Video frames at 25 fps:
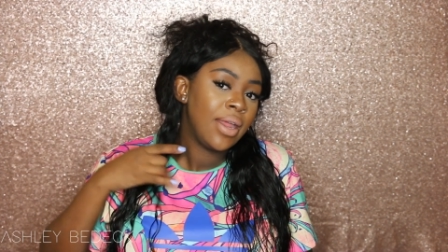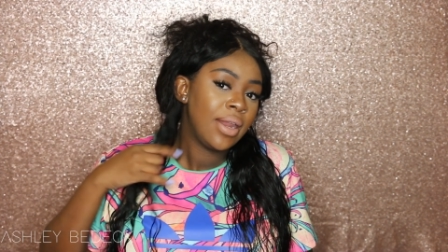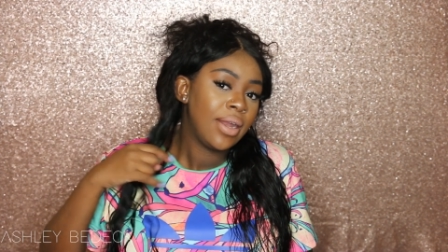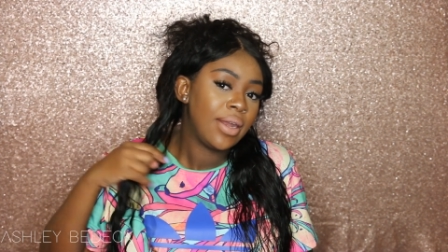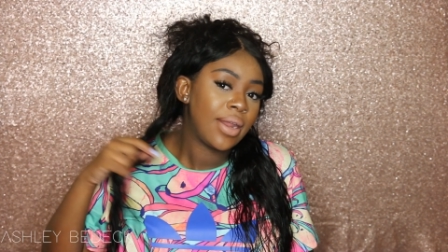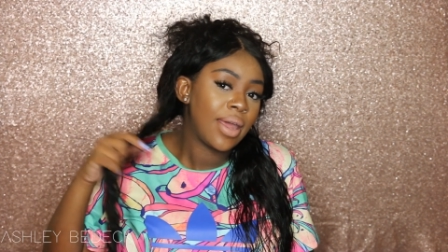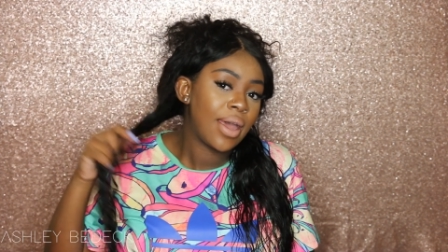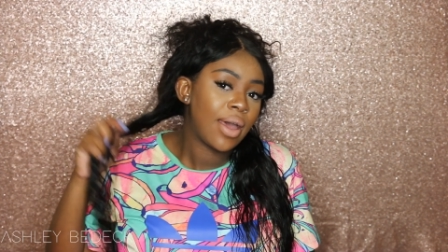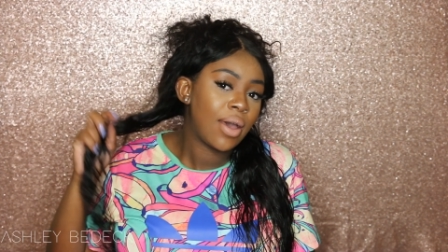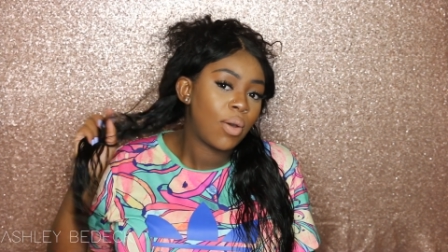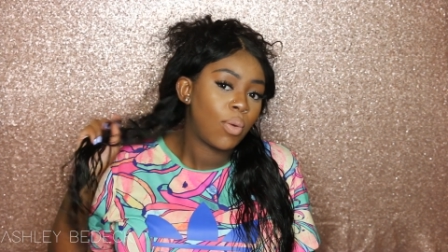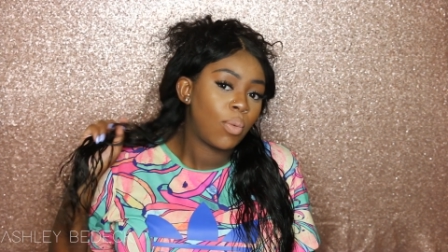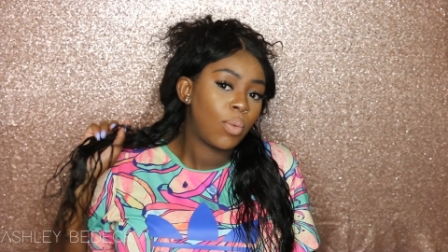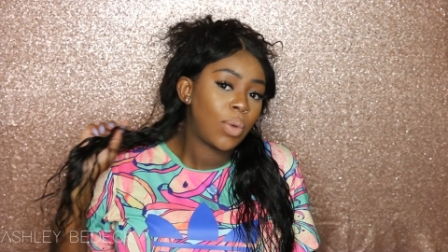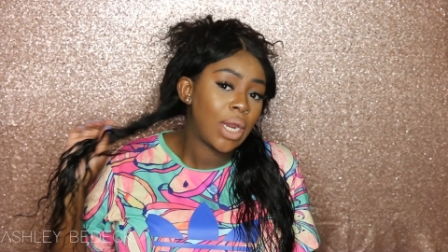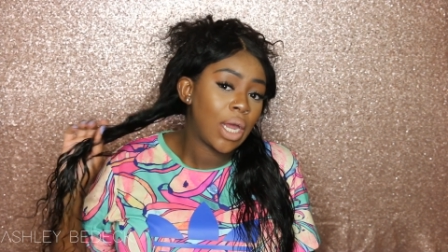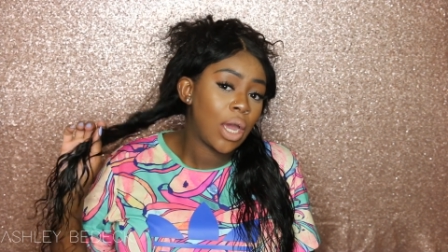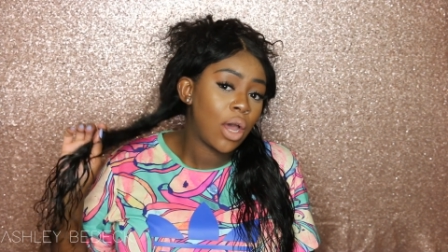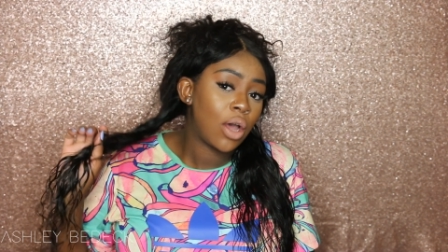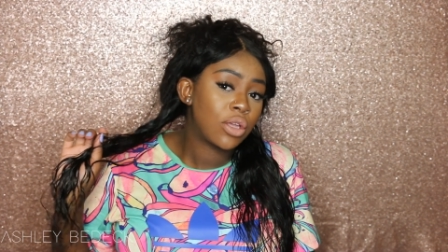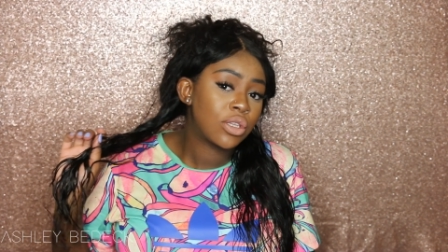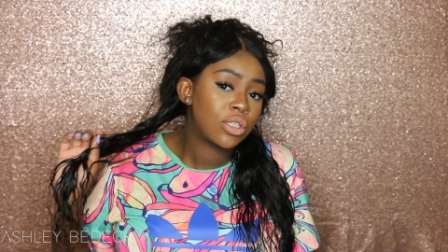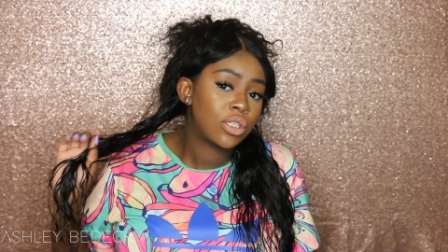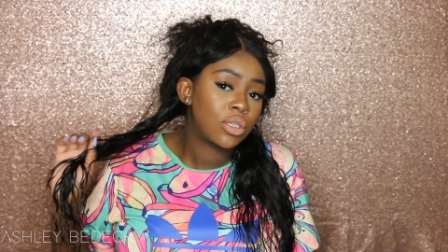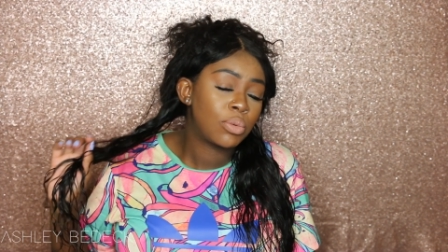Now, what I
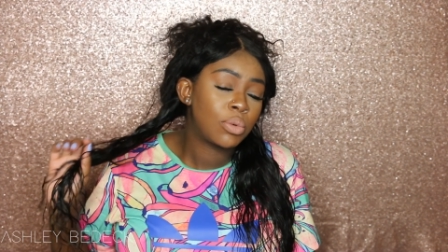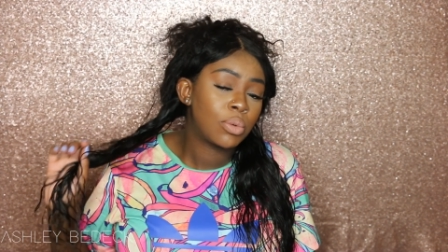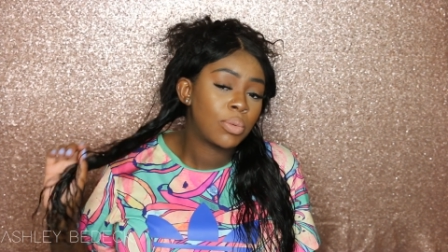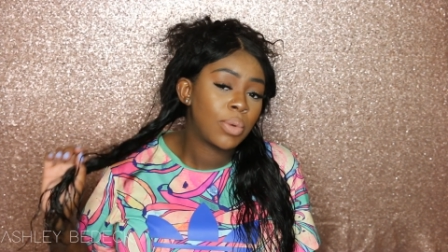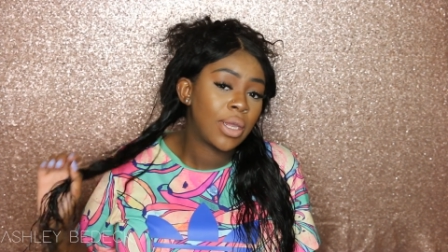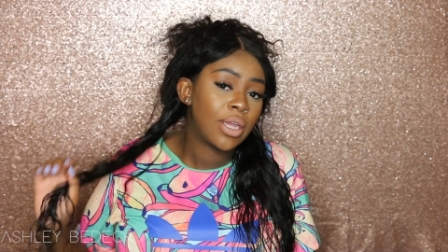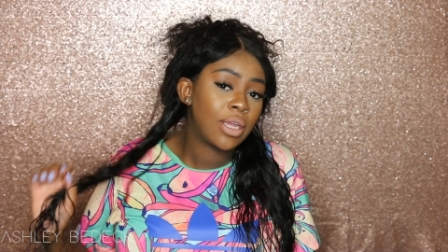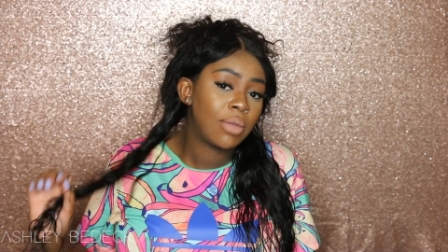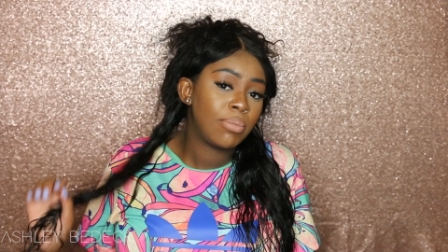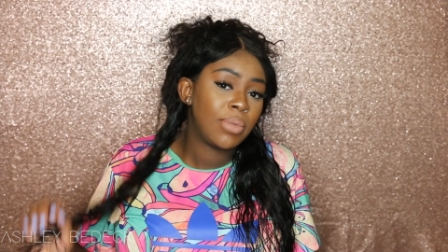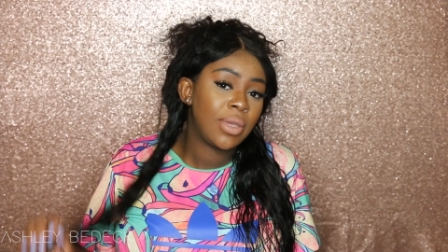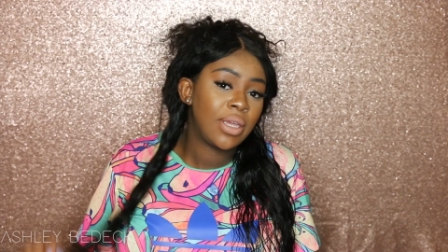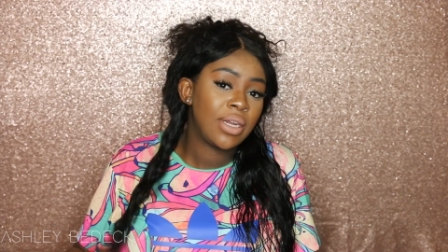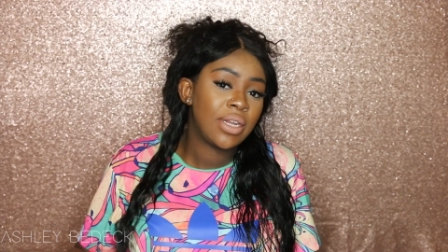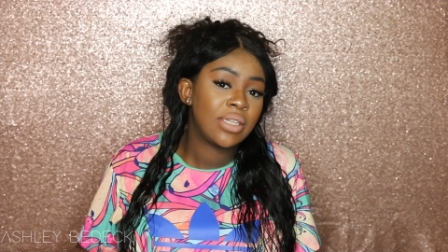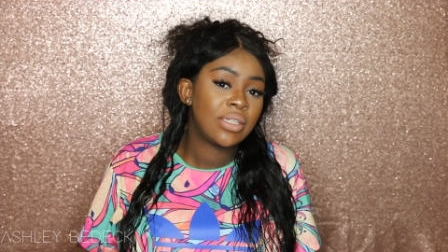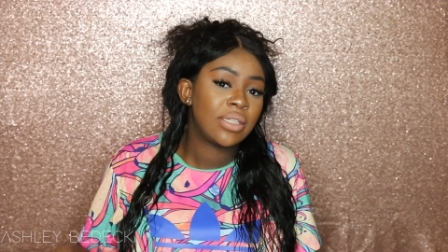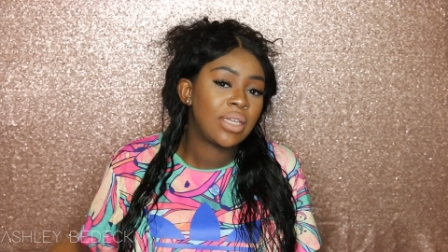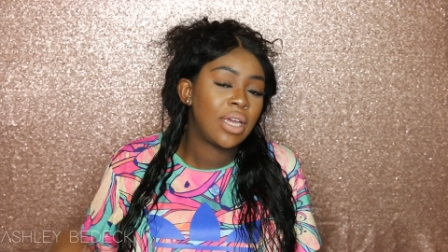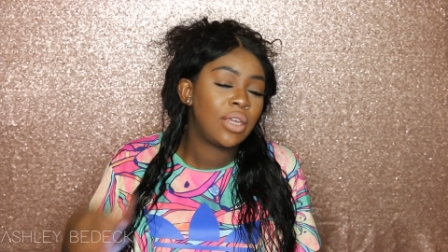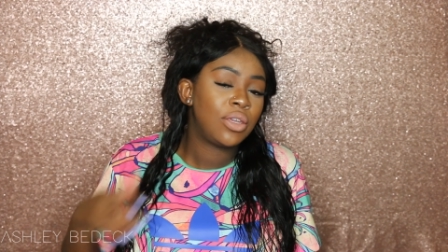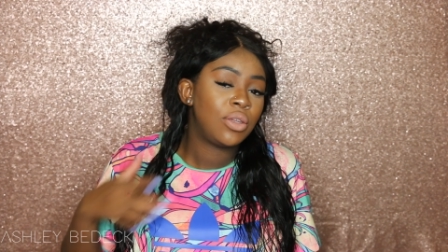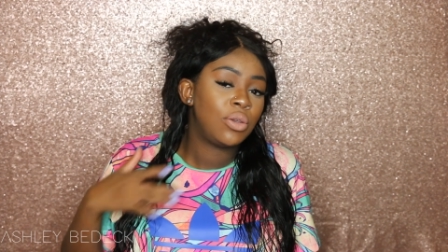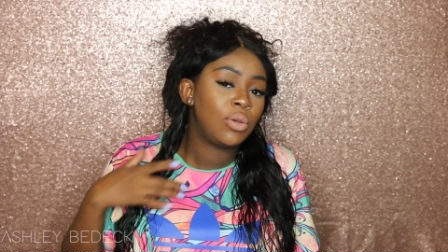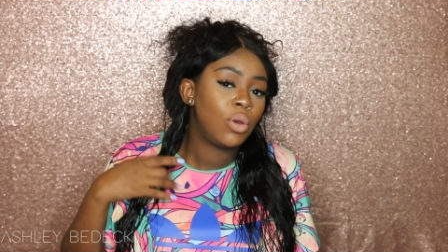also would recommend is
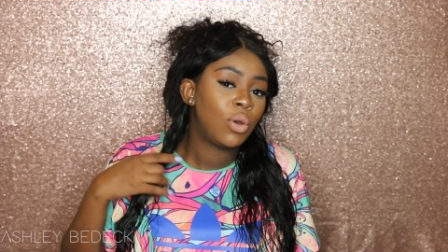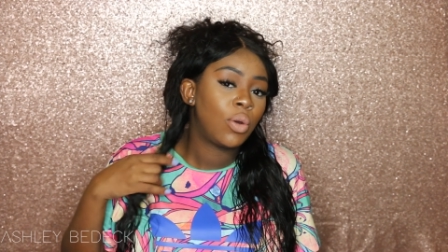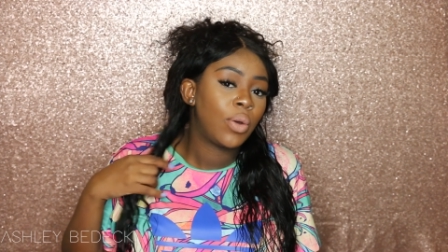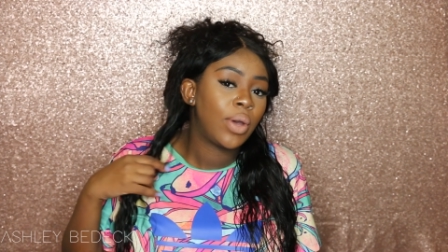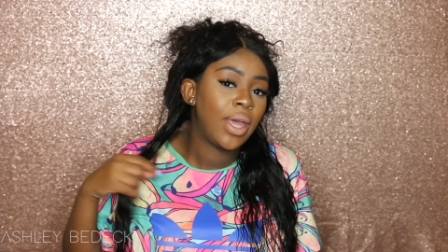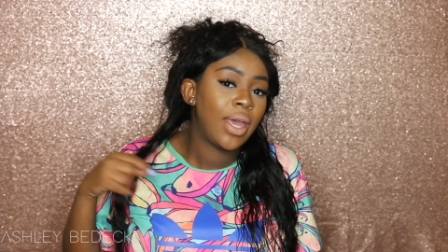that you go